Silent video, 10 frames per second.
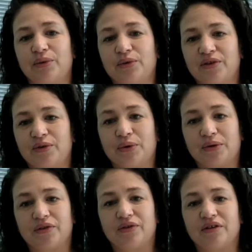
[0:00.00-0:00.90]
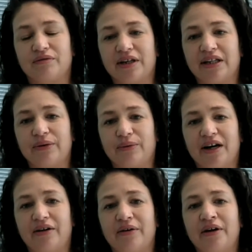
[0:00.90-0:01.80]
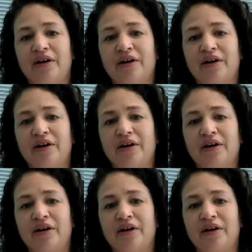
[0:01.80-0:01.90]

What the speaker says: also talks to it really well.